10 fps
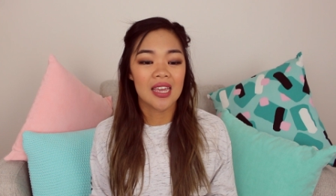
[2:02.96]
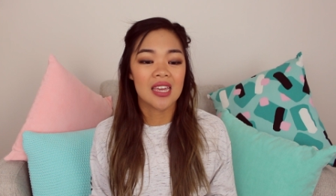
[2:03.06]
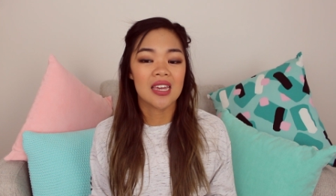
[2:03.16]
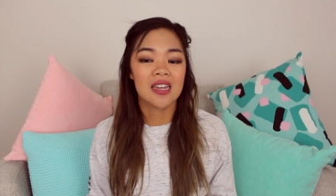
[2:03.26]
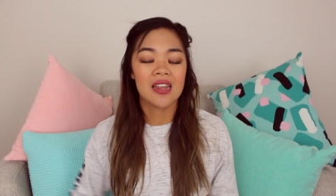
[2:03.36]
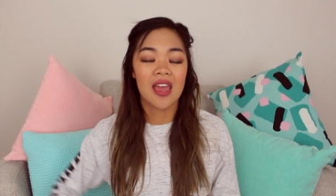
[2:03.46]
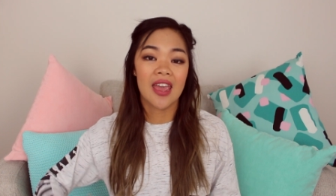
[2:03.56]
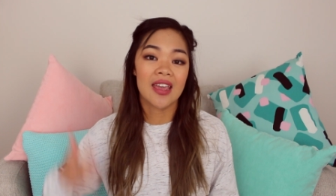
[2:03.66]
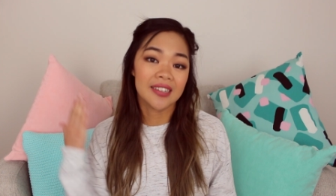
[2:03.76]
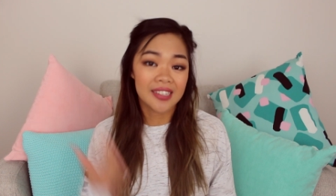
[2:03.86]
in
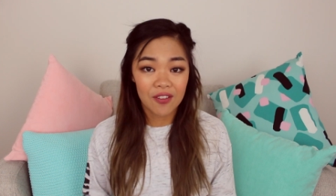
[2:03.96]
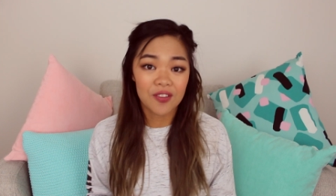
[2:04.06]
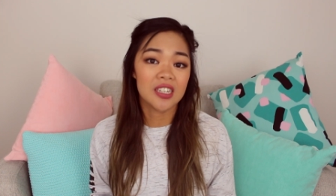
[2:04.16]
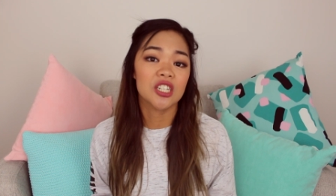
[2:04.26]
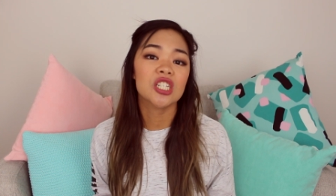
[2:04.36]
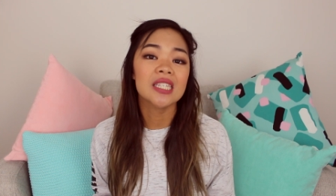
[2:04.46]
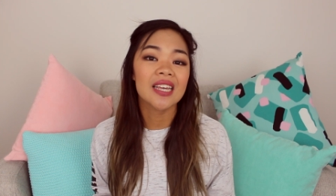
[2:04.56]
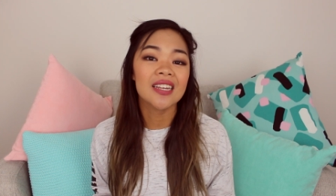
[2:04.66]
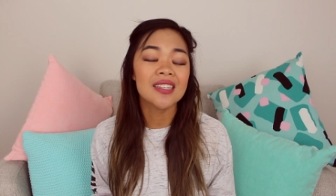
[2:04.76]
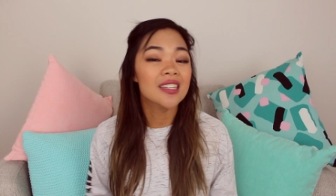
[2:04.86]
a definition
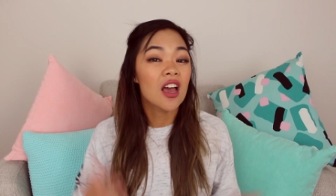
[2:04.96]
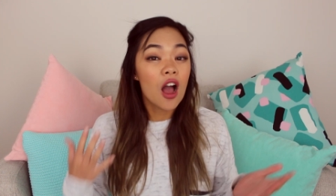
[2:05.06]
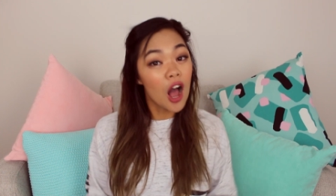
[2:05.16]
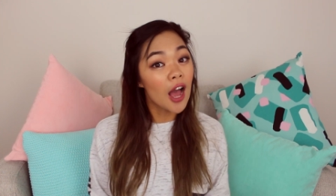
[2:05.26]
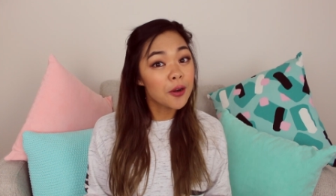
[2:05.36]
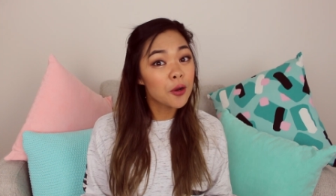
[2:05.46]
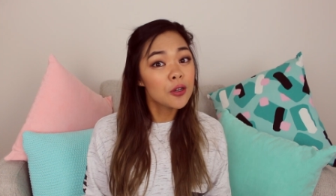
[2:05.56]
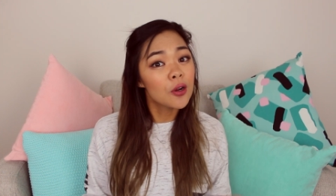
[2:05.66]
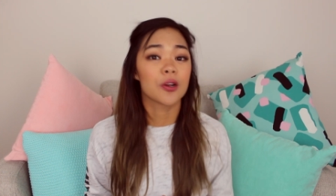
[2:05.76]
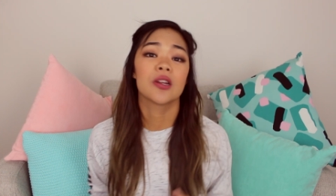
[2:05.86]
sense? I don't
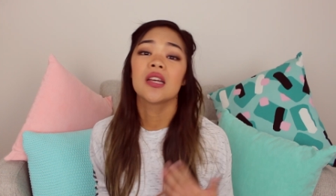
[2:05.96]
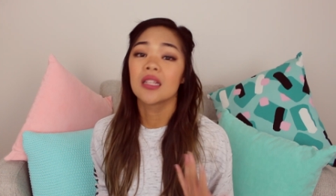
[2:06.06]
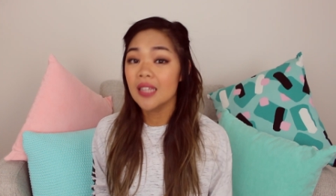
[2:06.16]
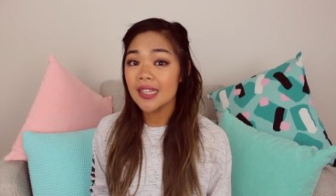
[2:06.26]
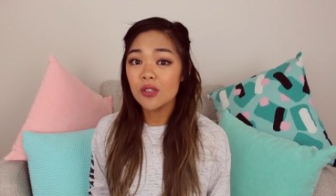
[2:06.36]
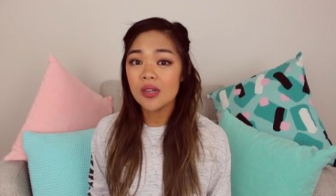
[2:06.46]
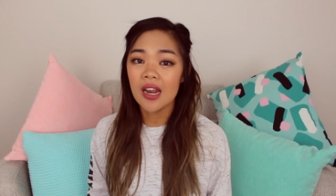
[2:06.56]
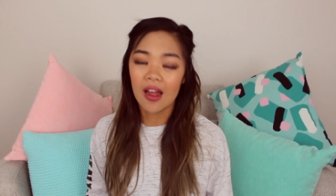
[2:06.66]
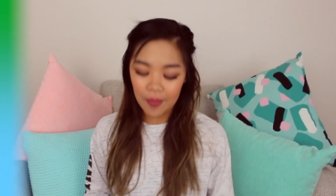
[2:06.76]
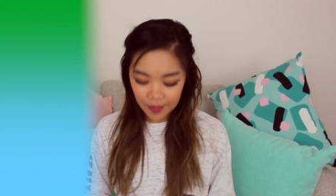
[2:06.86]
know. Let's look it up.